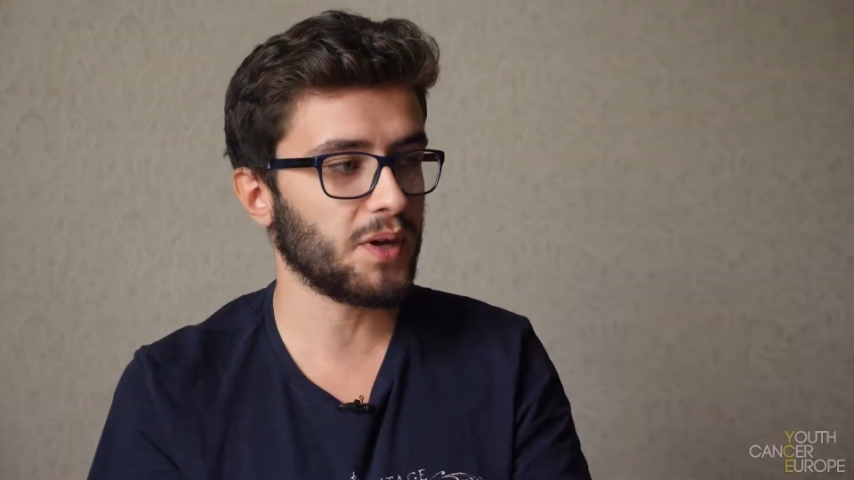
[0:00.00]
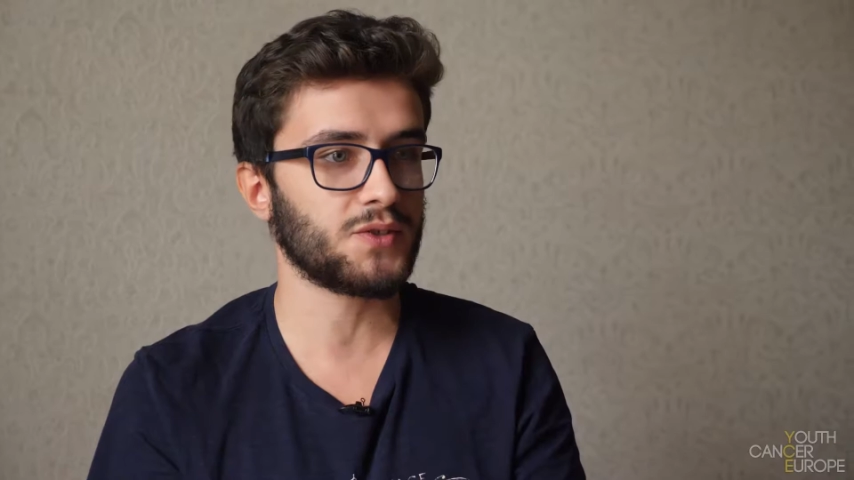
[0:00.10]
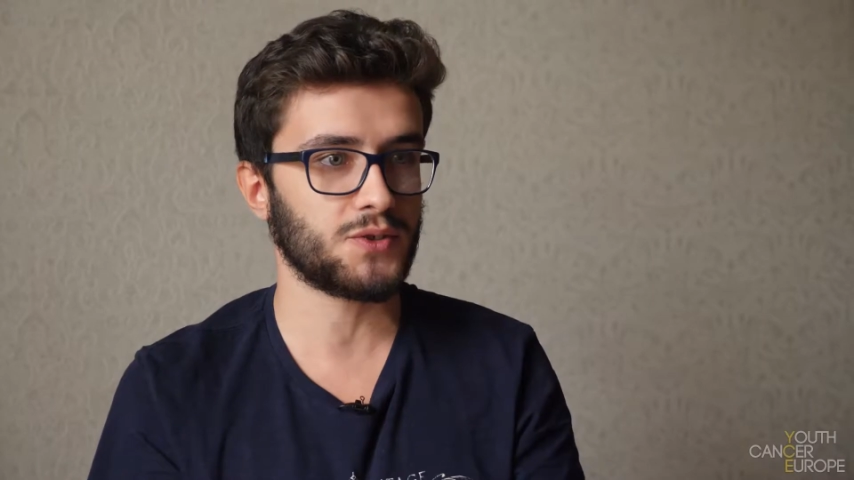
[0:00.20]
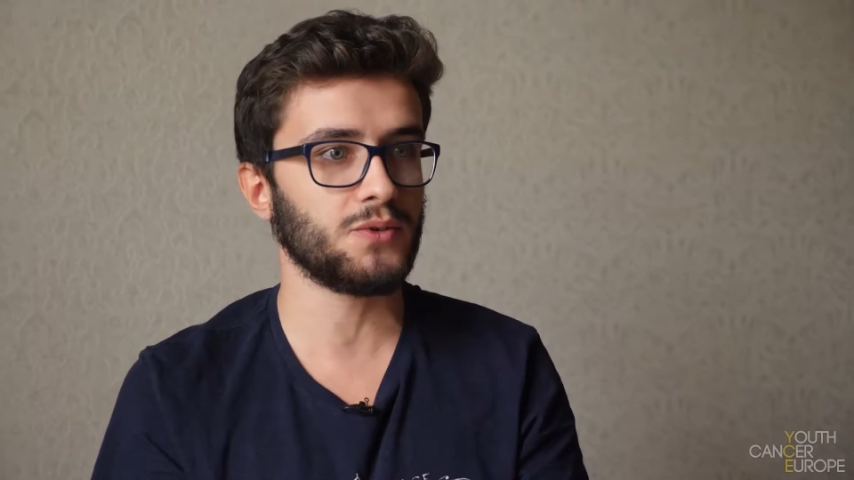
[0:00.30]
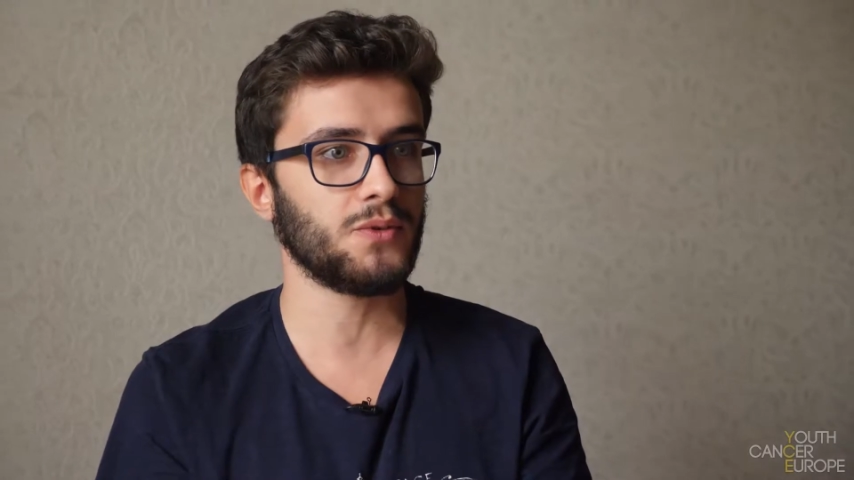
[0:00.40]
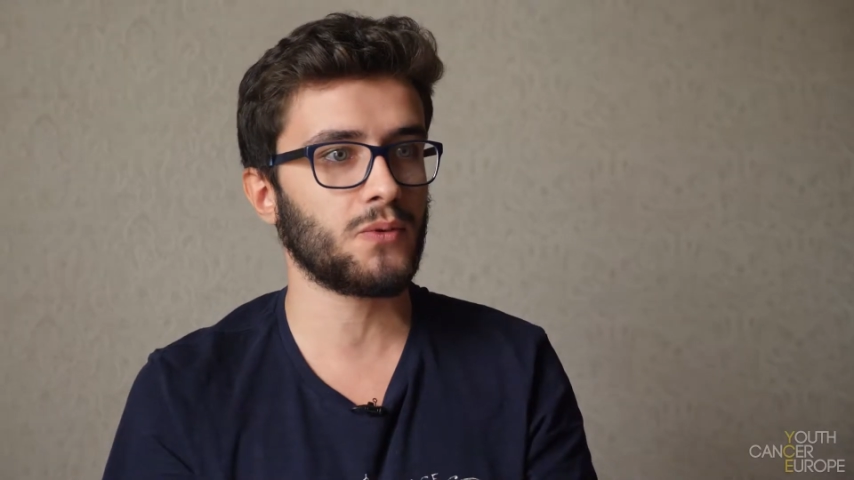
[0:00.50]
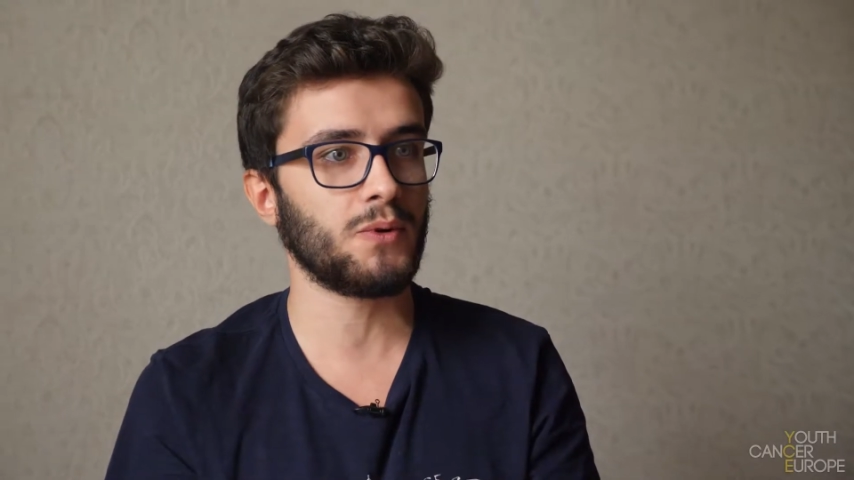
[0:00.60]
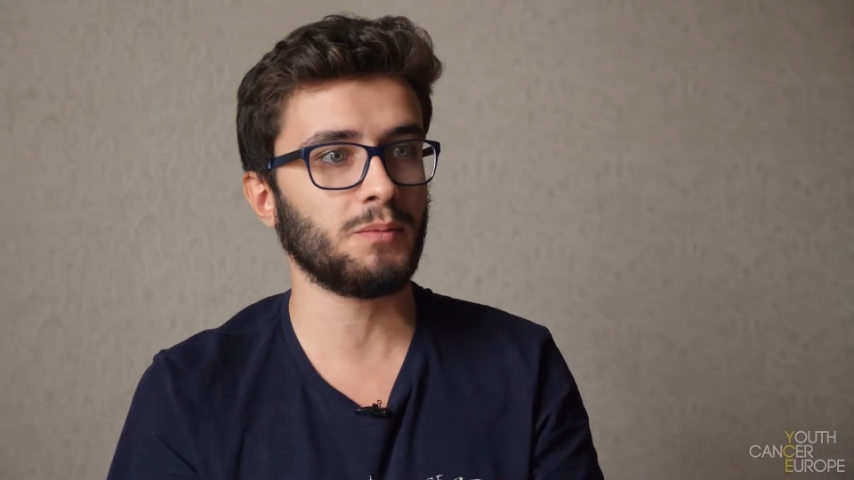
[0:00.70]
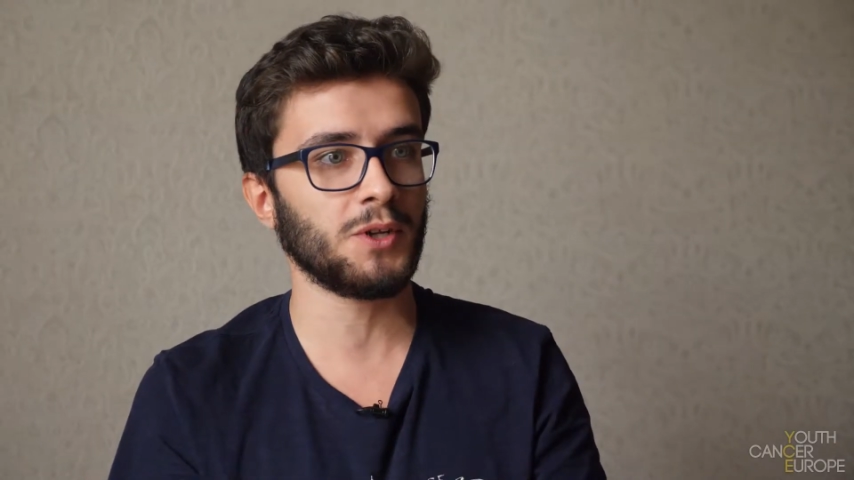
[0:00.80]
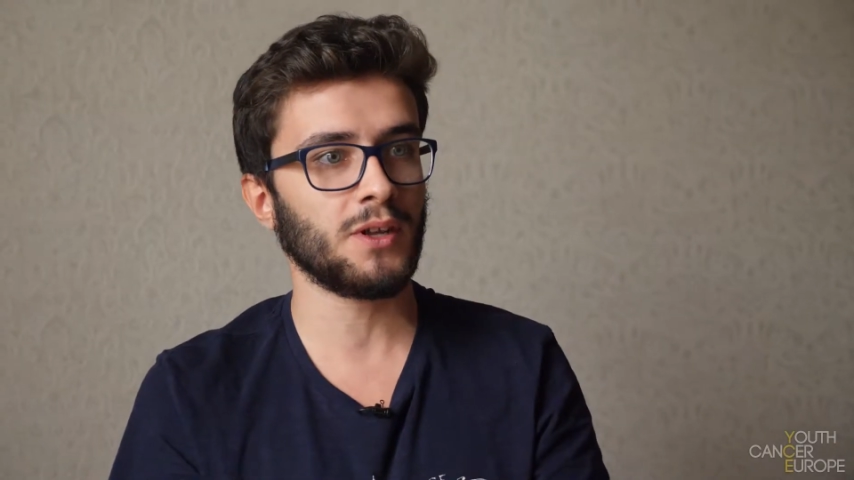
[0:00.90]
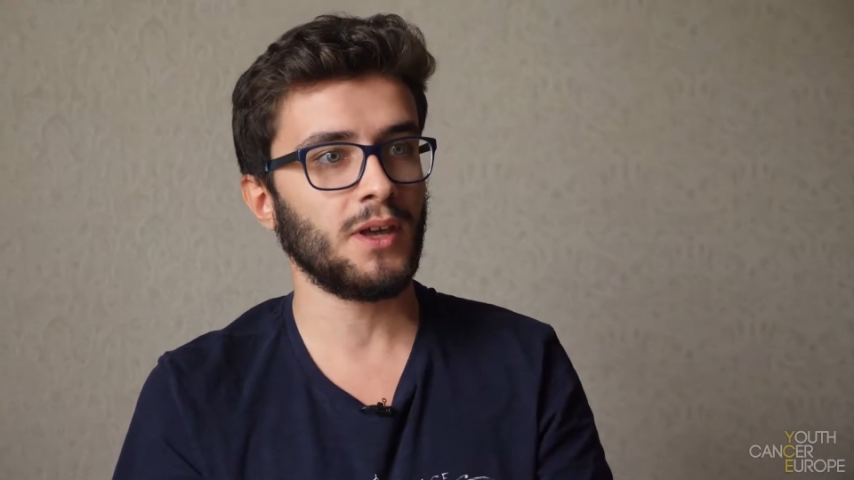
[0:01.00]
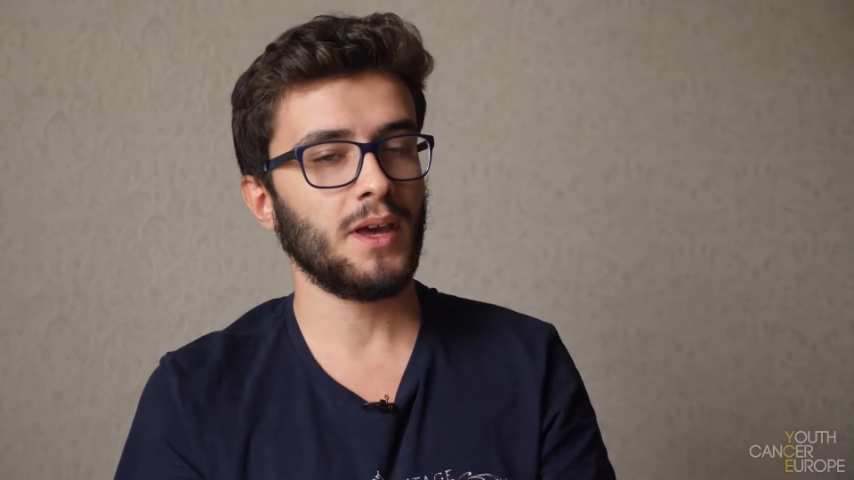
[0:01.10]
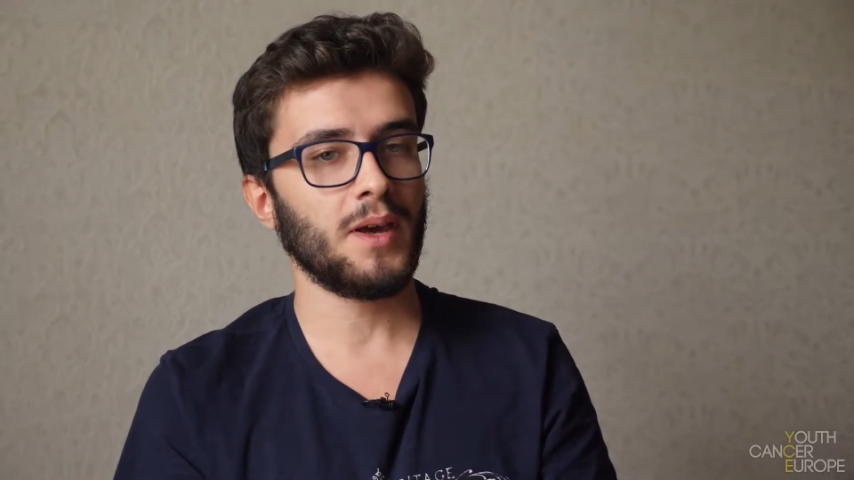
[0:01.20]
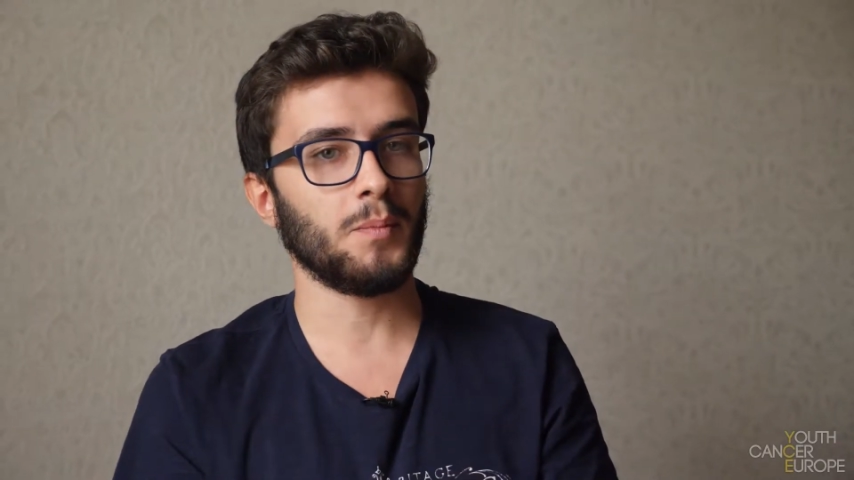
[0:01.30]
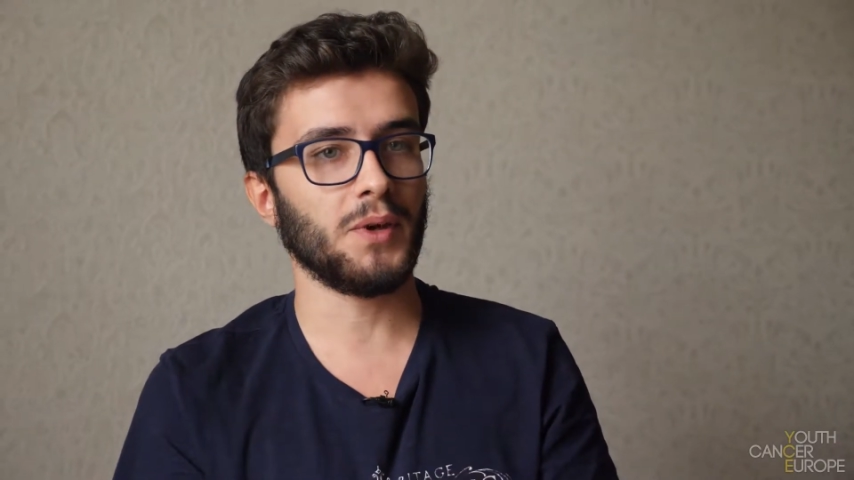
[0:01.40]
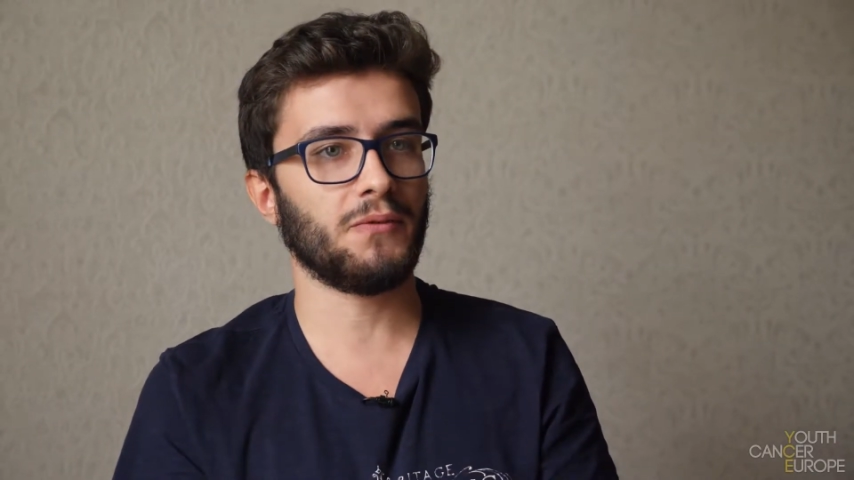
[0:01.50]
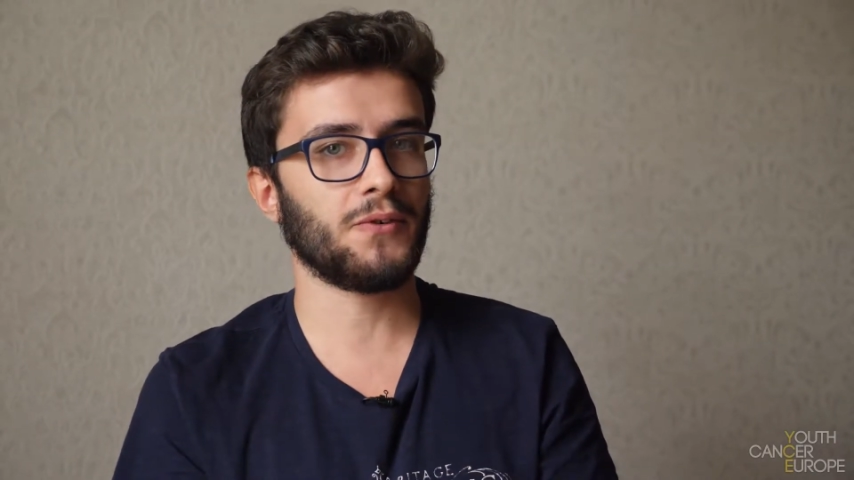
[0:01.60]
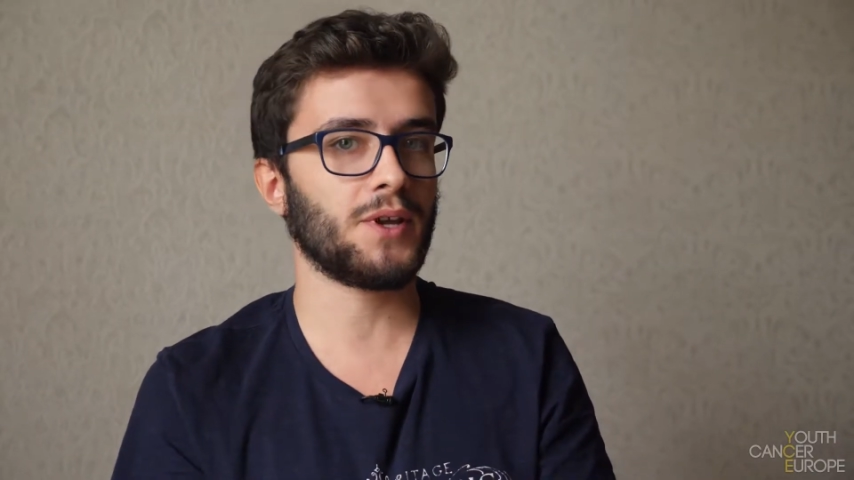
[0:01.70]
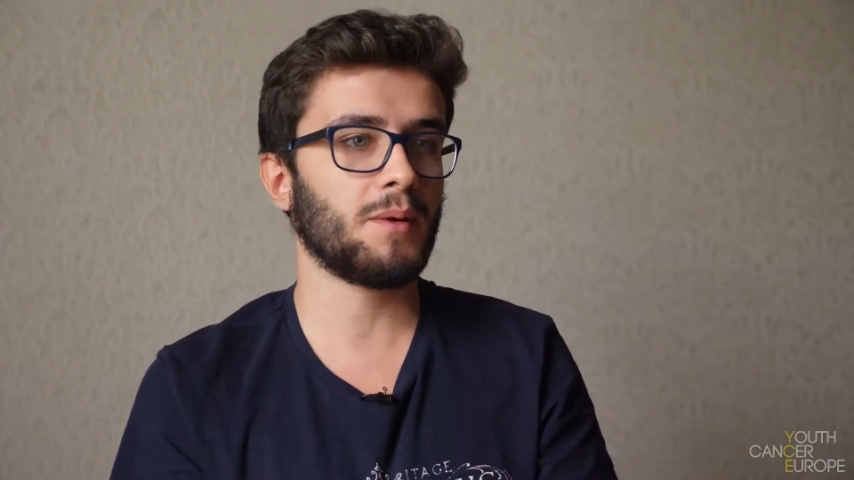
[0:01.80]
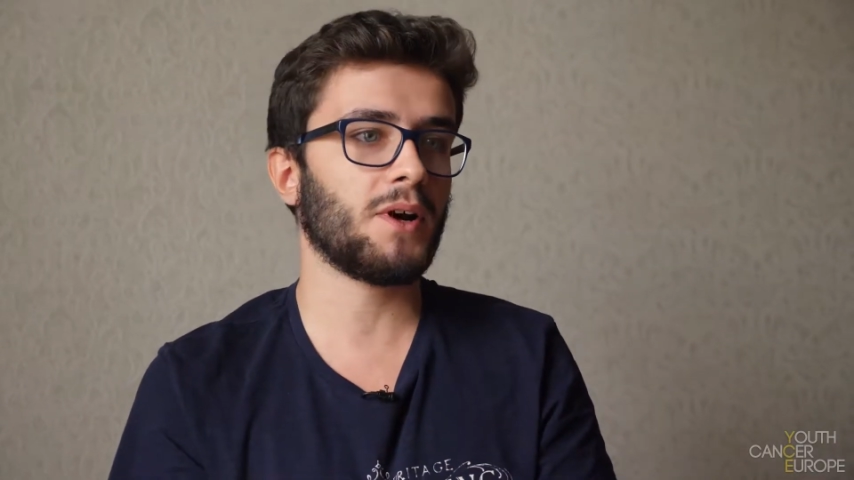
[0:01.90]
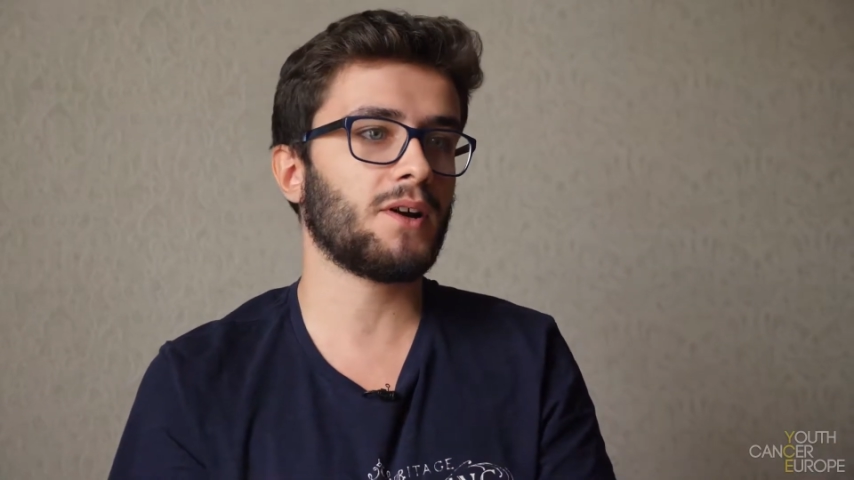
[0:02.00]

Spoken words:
passed through treatment, but for them